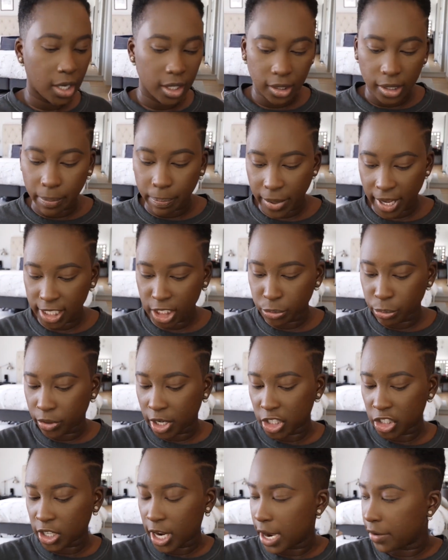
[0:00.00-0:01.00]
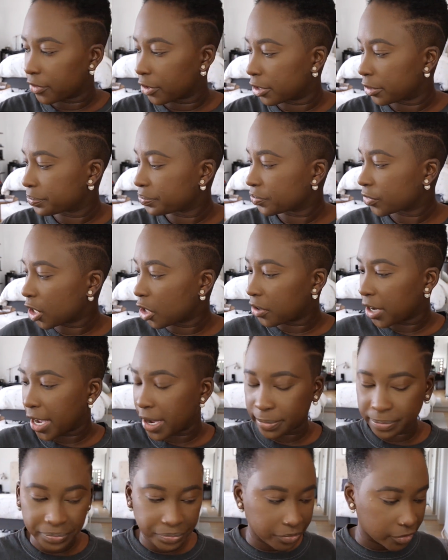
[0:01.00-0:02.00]
the best brush ever. Okay,
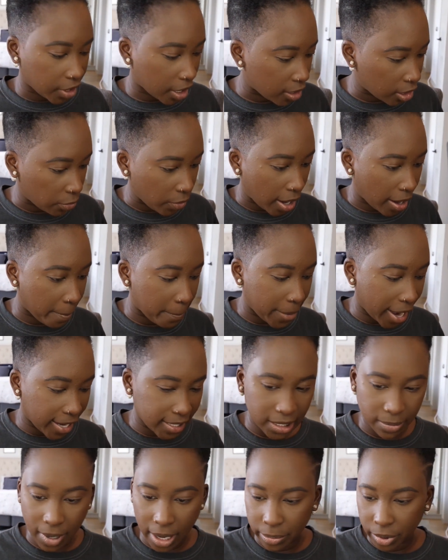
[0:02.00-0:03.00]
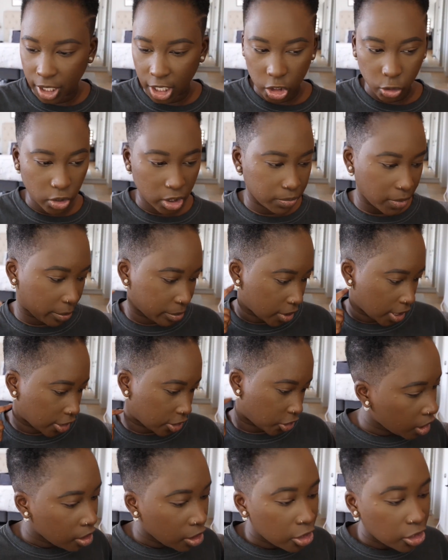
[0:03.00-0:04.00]
anyway, back to my blush. Where's my
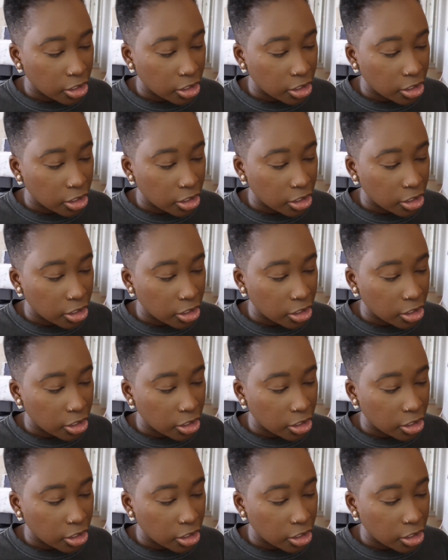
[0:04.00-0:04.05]
blush?